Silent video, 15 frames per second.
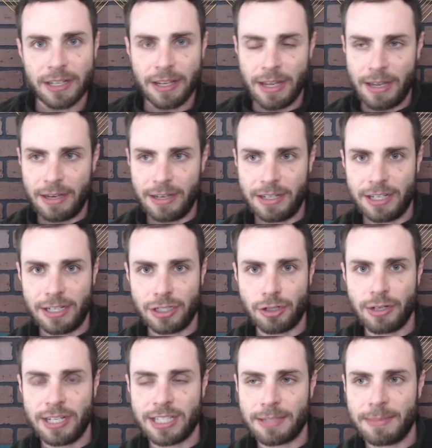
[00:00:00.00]
and in
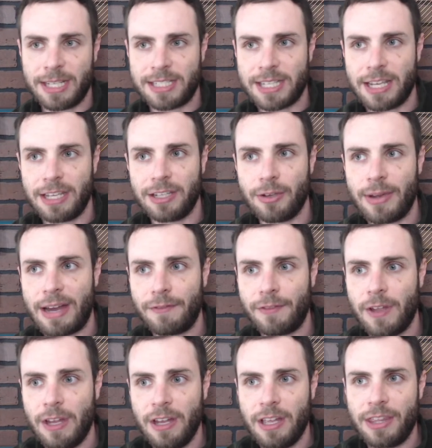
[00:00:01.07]
Judaism they say you have
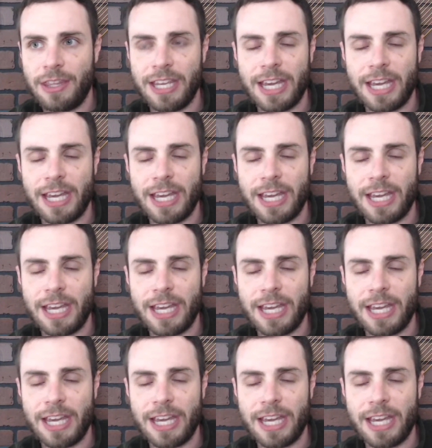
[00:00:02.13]
the